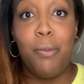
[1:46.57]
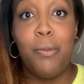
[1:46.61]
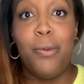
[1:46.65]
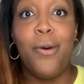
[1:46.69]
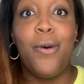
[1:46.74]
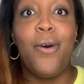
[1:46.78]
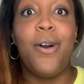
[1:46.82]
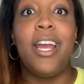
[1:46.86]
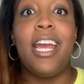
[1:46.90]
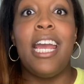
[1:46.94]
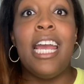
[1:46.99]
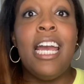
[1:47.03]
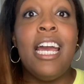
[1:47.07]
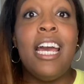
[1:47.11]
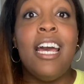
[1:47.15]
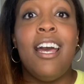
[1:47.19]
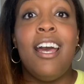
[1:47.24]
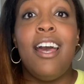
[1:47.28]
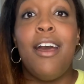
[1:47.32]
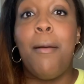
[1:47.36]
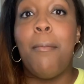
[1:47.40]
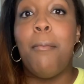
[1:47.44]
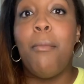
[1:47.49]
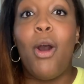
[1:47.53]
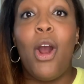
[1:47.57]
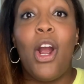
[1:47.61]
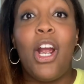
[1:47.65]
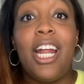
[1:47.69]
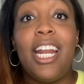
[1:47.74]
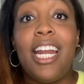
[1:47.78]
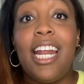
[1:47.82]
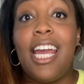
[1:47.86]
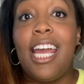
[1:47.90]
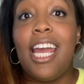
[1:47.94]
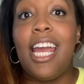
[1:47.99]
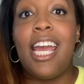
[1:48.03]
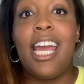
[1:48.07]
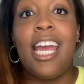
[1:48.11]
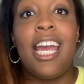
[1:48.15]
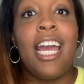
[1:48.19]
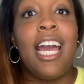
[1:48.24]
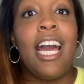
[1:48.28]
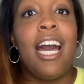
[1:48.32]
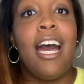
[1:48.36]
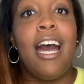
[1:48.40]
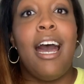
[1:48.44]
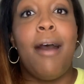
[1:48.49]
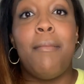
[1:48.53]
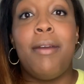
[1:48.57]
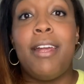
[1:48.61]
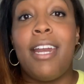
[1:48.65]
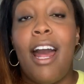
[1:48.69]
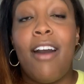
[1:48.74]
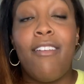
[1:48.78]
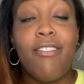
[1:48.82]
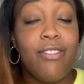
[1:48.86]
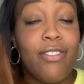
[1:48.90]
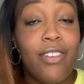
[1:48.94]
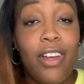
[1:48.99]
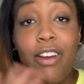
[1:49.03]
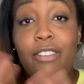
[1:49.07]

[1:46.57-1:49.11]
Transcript: point, marketing. I mean, I've